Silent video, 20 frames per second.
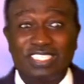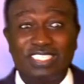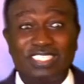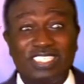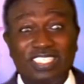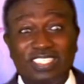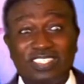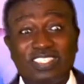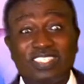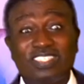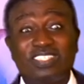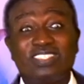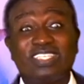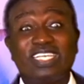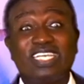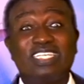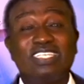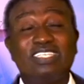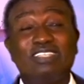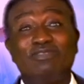Jesus
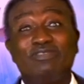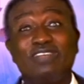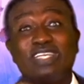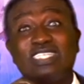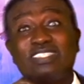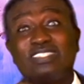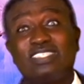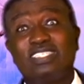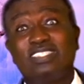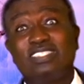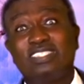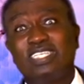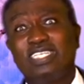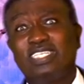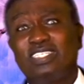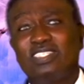said in verse 38,